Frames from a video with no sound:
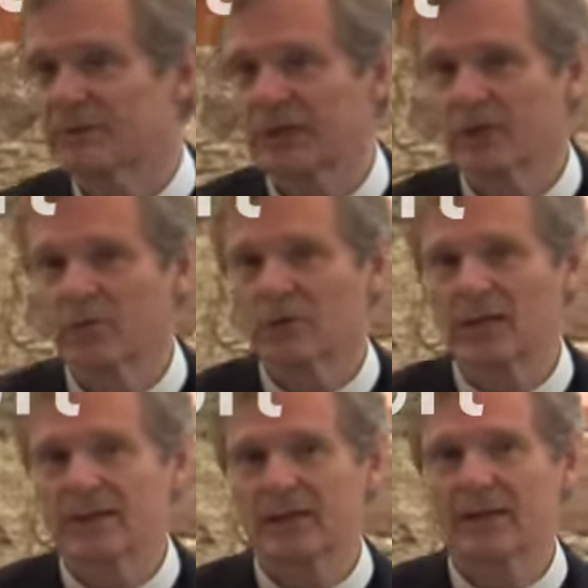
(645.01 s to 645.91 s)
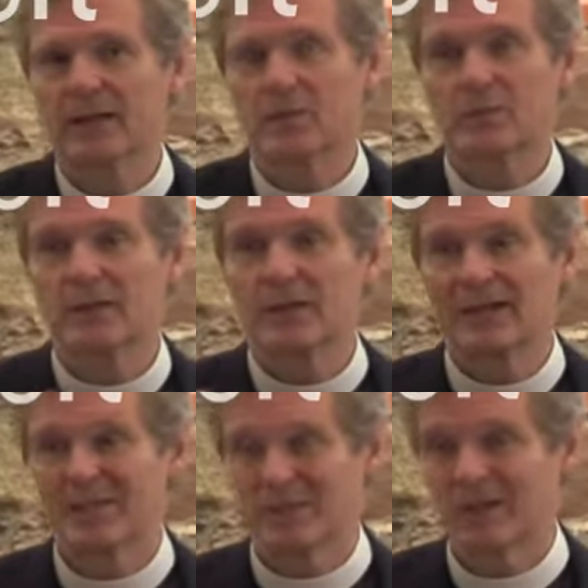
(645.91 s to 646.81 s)
Take a world like that, and
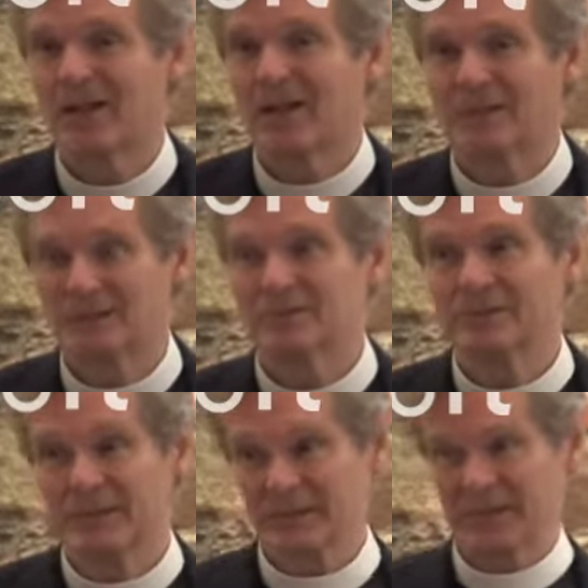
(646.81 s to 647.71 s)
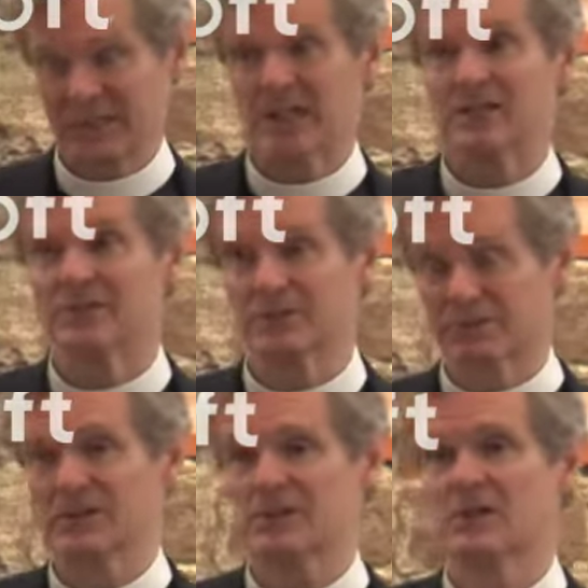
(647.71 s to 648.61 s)
what God has taken the
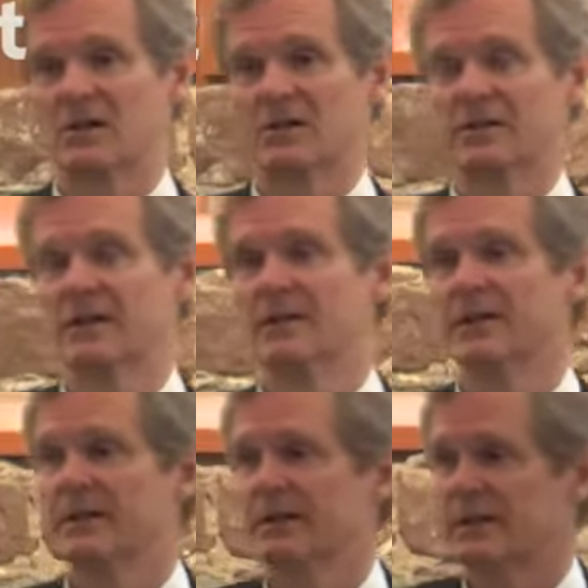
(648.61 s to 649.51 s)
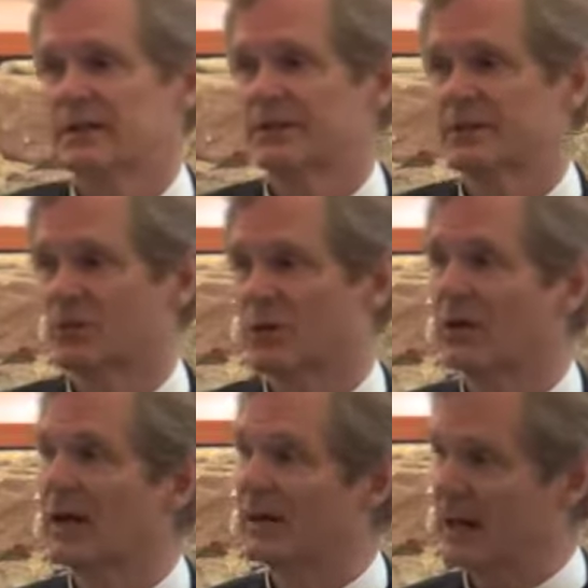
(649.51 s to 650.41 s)
risk on is a world
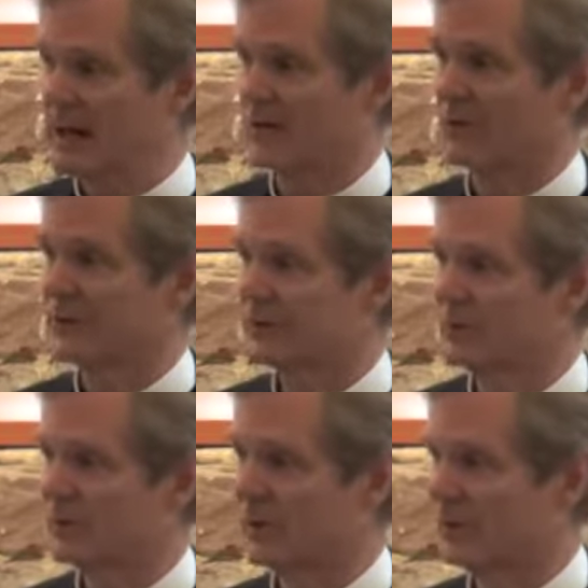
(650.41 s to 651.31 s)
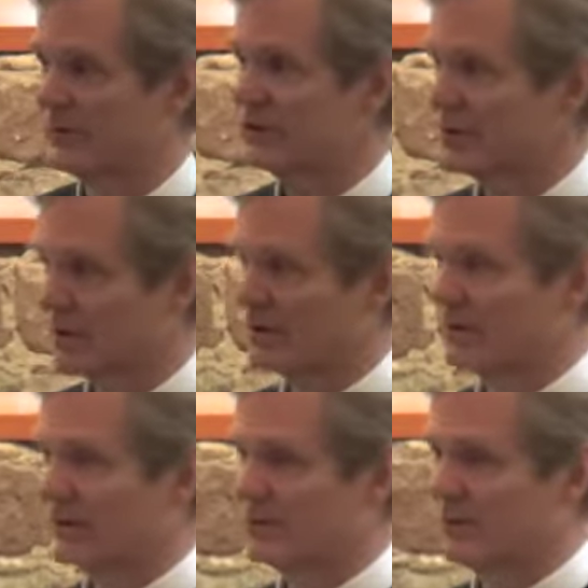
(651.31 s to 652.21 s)
like ours, where we
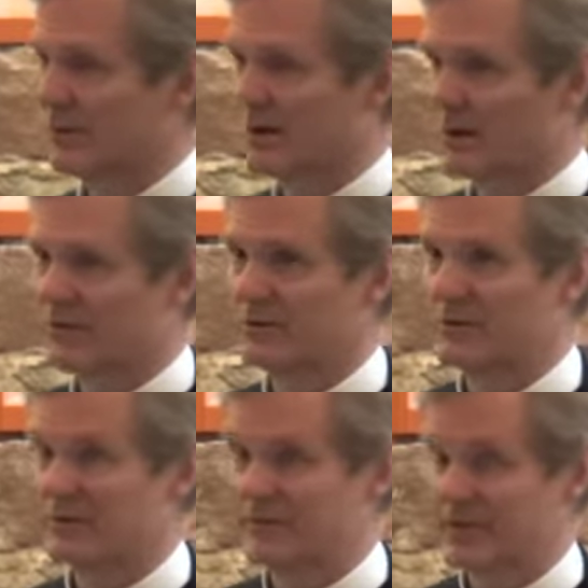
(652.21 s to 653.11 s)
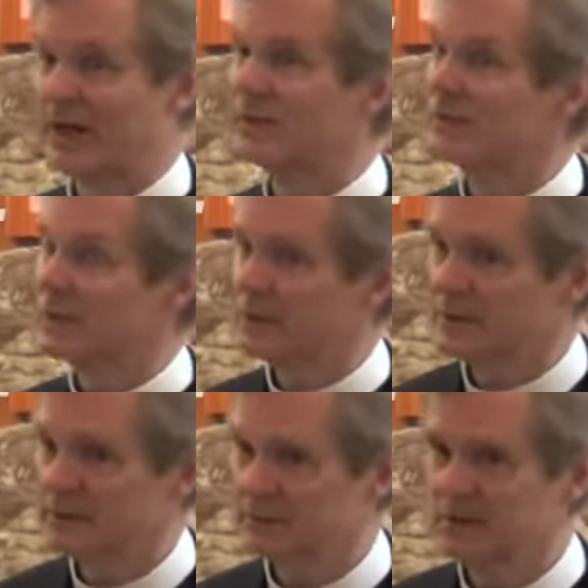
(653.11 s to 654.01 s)
struggle and we argue and we fight and we
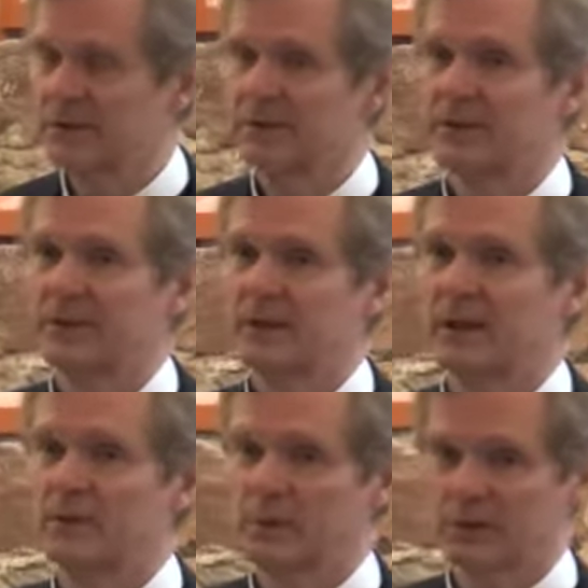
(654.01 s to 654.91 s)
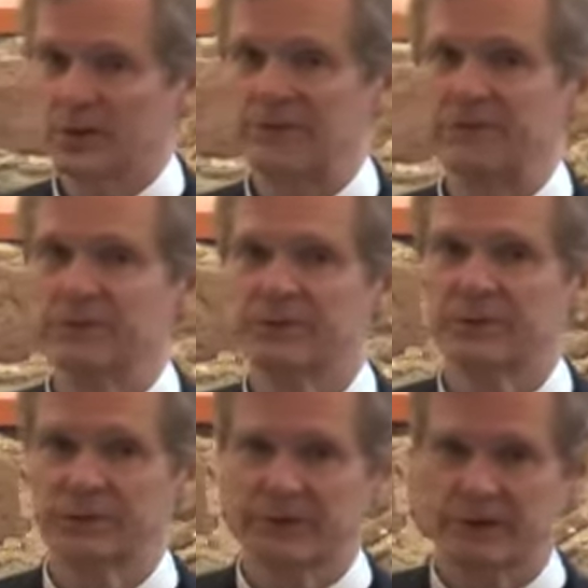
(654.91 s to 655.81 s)
kill and we love and
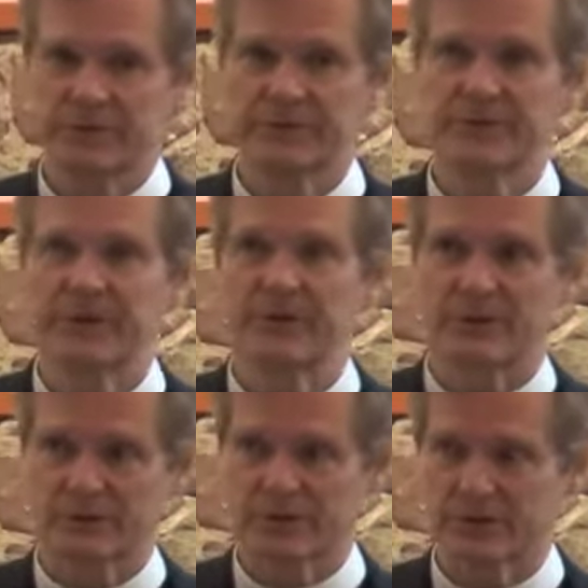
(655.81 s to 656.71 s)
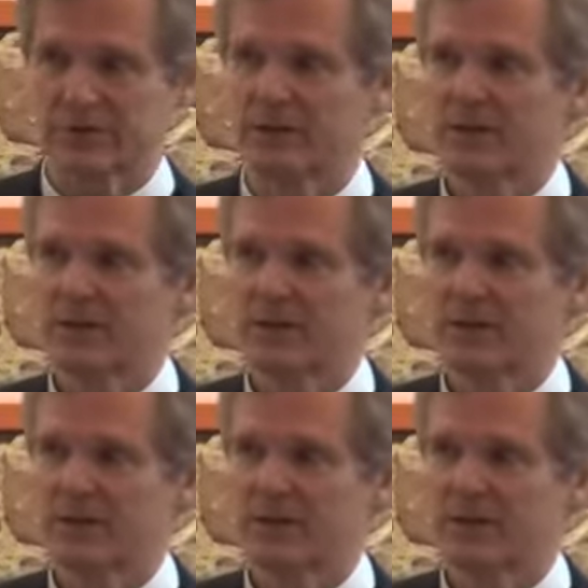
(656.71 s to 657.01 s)
forgive and nurture.